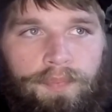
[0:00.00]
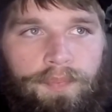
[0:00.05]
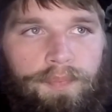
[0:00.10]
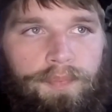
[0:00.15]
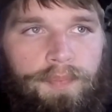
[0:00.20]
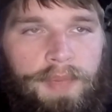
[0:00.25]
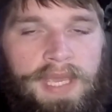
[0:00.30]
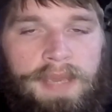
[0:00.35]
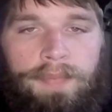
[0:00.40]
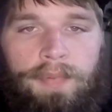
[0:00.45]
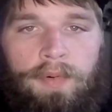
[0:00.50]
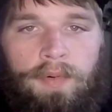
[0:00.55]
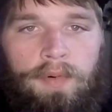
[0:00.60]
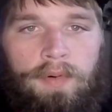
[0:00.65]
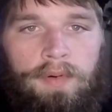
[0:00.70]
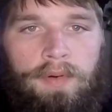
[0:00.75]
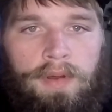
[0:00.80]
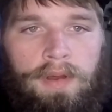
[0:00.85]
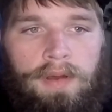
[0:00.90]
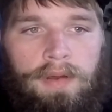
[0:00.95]

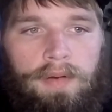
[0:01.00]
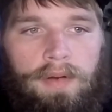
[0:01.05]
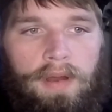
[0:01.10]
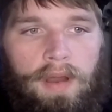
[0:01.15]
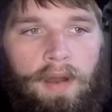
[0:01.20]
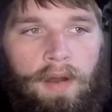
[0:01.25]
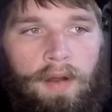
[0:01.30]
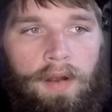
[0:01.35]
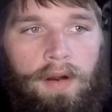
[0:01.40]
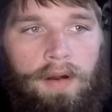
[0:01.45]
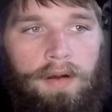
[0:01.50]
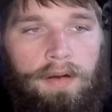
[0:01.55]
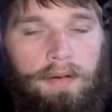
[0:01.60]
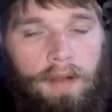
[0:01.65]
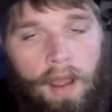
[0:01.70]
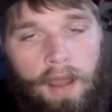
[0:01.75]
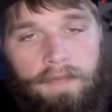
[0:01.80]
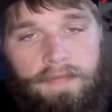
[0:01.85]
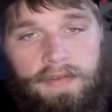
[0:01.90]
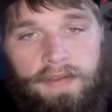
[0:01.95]
people are
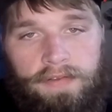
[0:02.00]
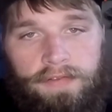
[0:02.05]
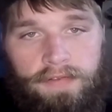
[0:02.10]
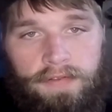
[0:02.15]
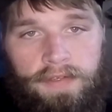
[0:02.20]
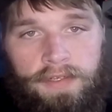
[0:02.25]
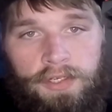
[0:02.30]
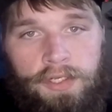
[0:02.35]
obviously